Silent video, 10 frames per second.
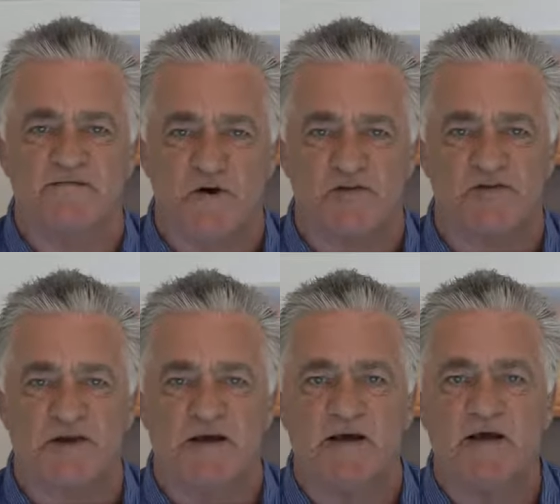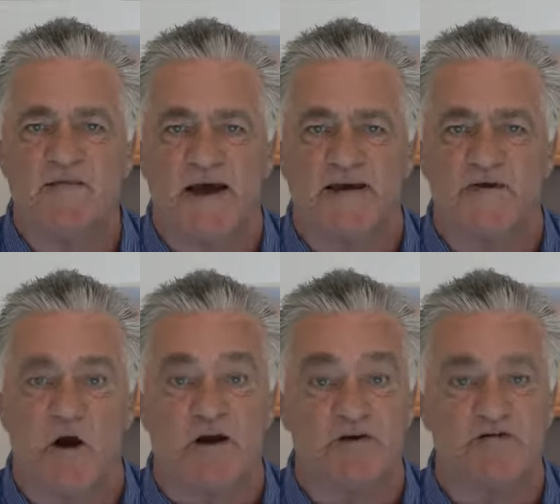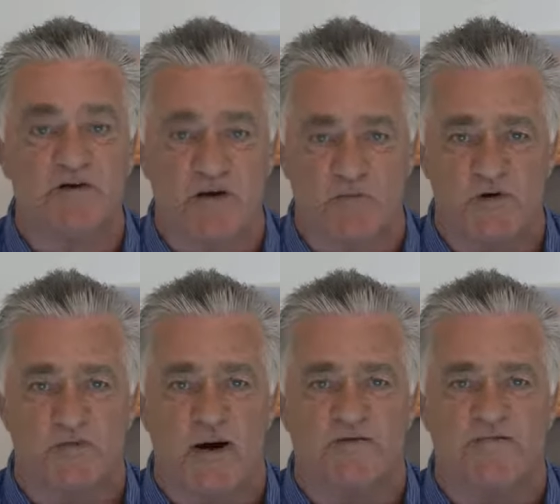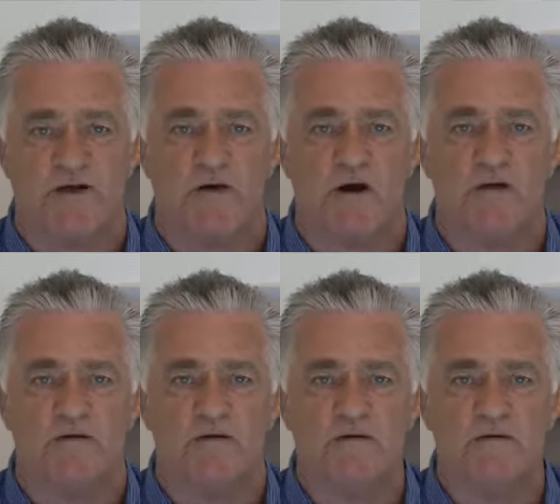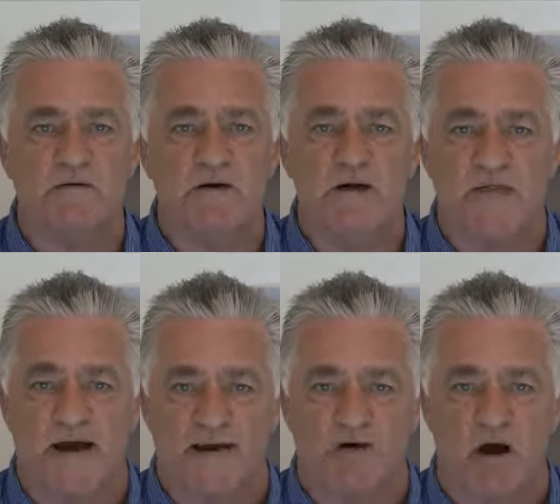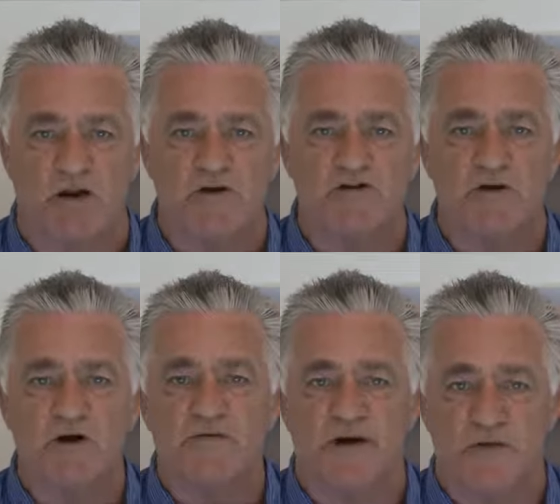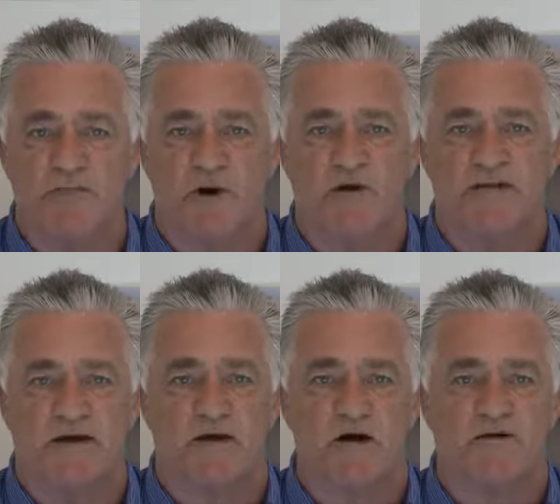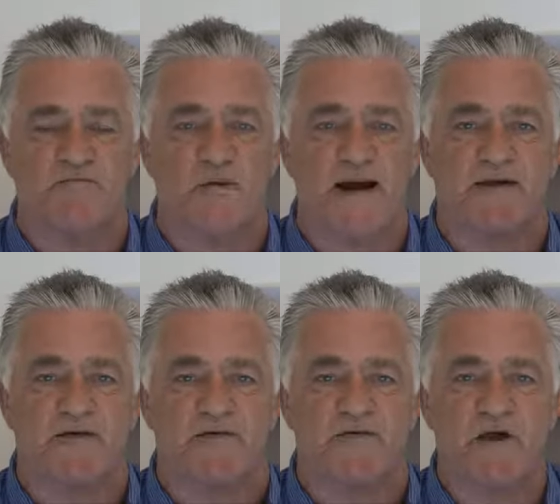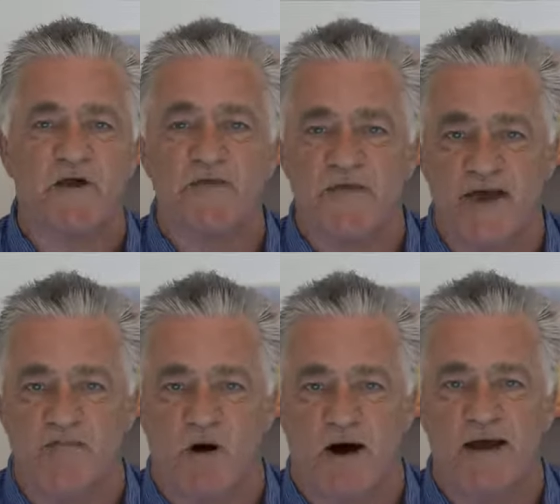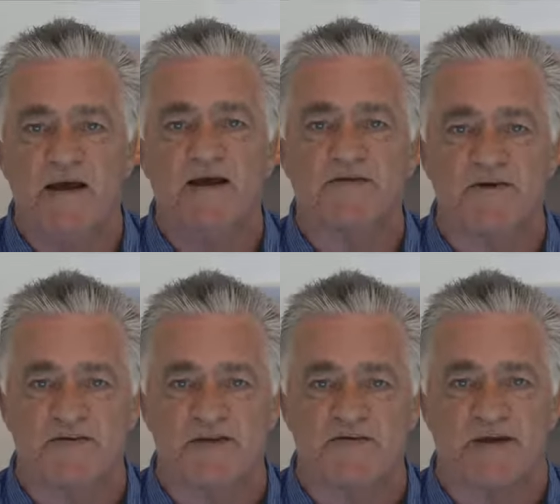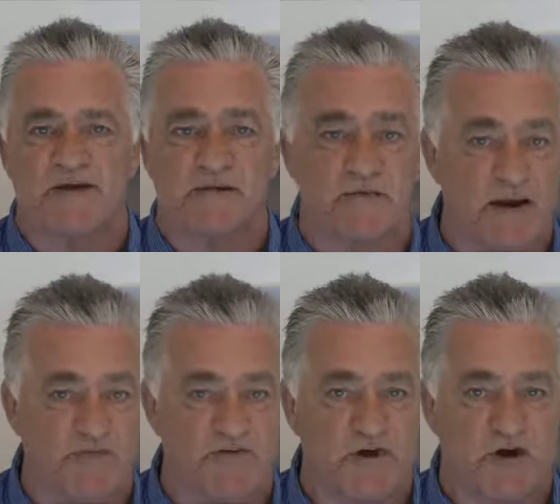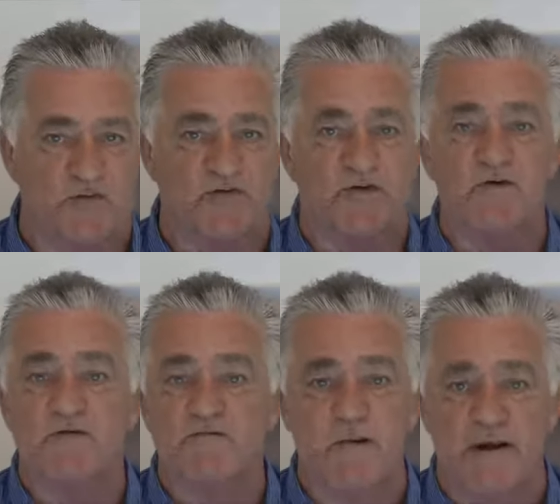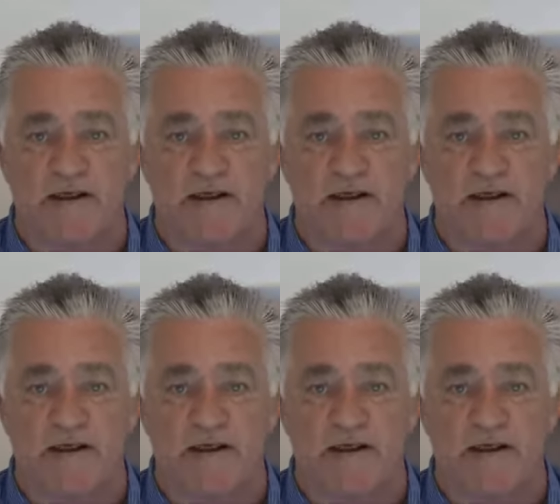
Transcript: Firstly, they acknowledge it was one of their own. They acknowledge that he broke their code of practice, thereby distancing themselves from